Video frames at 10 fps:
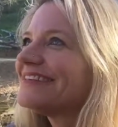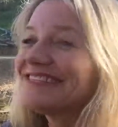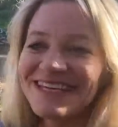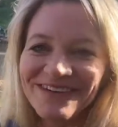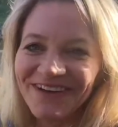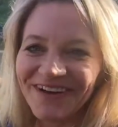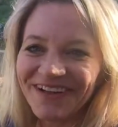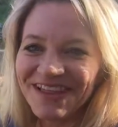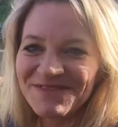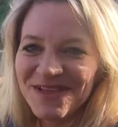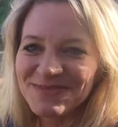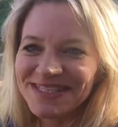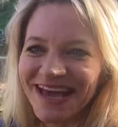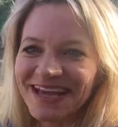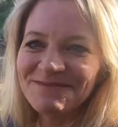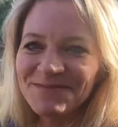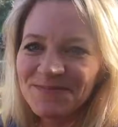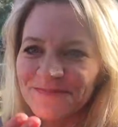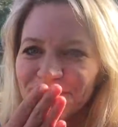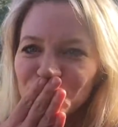see you all on the flip side.
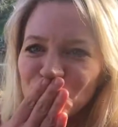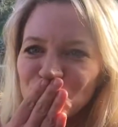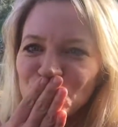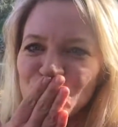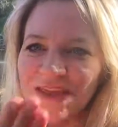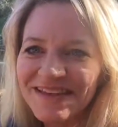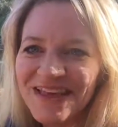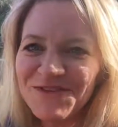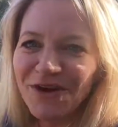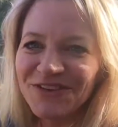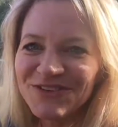Love you all.